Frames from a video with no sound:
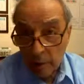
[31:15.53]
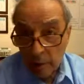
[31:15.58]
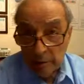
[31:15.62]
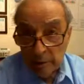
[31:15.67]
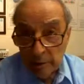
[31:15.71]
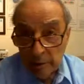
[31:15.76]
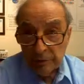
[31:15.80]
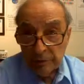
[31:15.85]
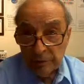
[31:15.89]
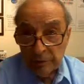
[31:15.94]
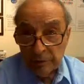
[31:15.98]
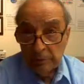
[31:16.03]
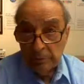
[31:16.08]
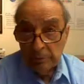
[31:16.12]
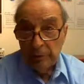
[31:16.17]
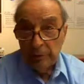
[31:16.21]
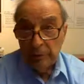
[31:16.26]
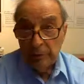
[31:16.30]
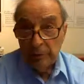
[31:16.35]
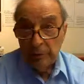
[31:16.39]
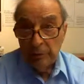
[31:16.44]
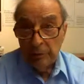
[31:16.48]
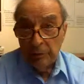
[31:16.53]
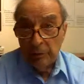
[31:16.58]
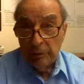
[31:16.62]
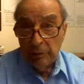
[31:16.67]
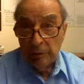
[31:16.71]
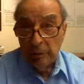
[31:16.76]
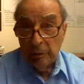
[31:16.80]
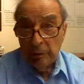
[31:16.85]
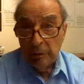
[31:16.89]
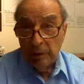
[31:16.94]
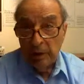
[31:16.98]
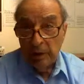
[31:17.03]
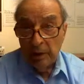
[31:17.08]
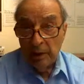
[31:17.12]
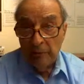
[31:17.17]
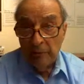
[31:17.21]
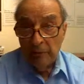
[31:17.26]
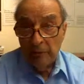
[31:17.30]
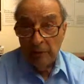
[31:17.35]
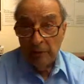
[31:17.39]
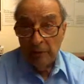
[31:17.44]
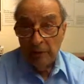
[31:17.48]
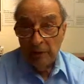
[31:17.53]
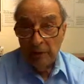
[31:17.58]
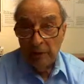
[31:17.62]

and appliance manufacturer with